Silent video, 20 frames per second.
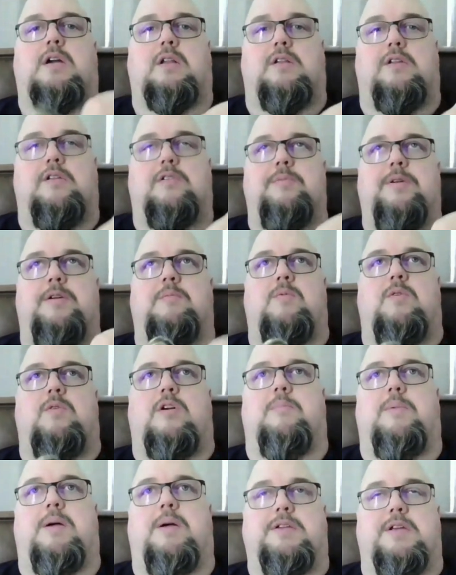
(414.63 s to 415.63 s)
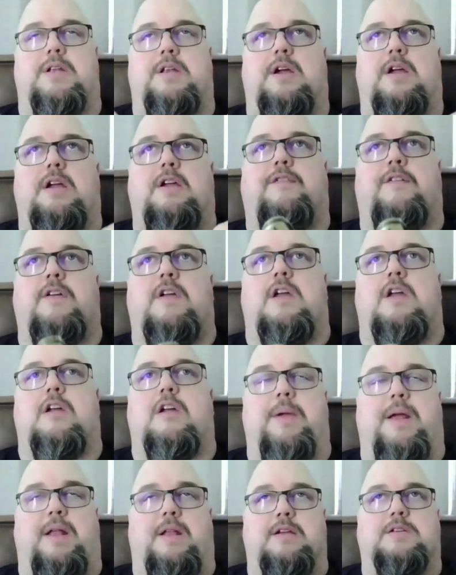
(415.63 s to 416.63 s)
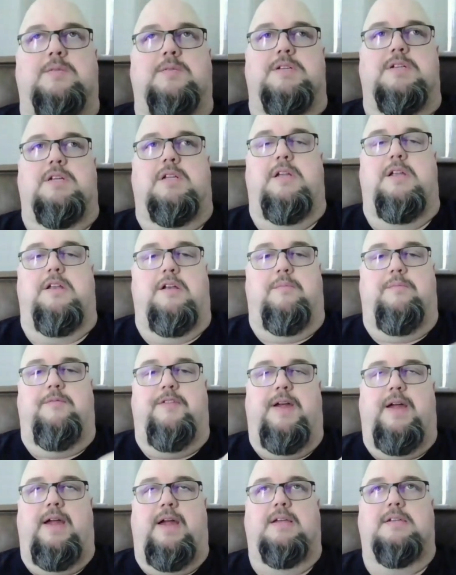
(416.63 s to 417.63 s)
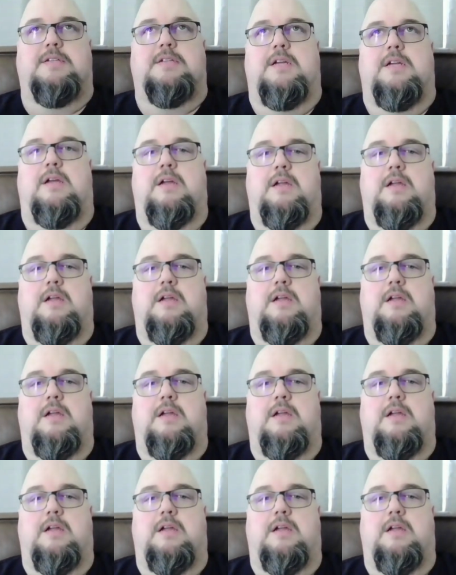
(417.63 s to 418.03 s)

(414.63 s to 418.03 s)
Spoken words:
a little bit more about the knife. Man, this one's cleaning up fast.